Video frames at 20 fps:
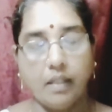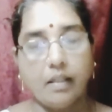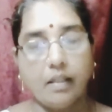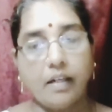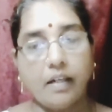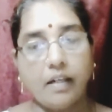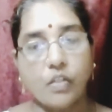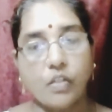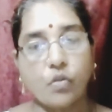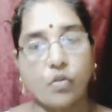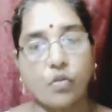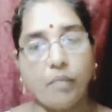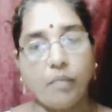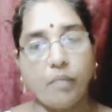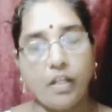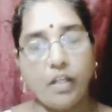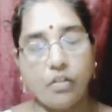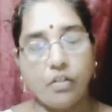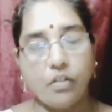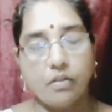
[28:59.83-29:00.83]
that is to
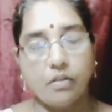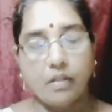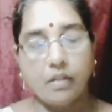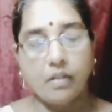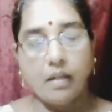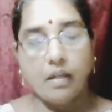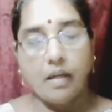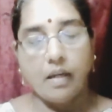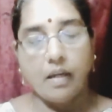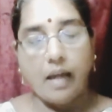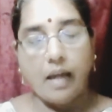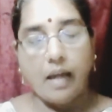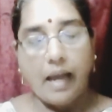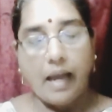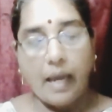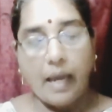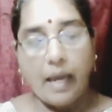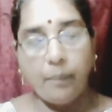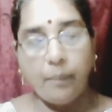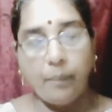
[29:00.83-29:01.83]
be
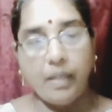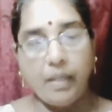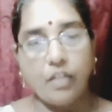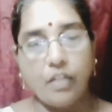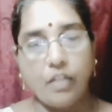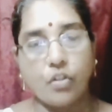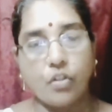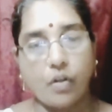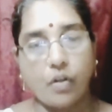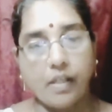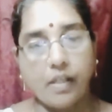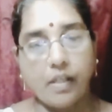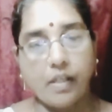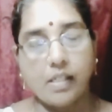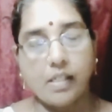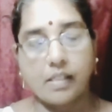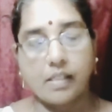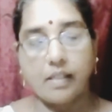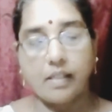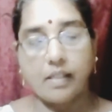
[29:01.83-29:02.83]
happy,
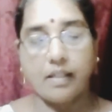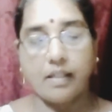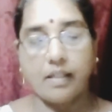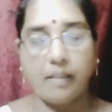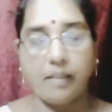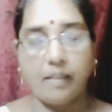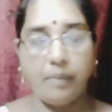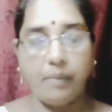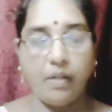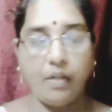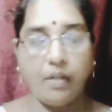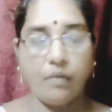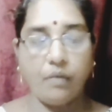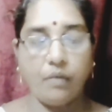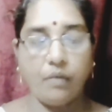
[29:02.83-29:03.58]
joyous in the company of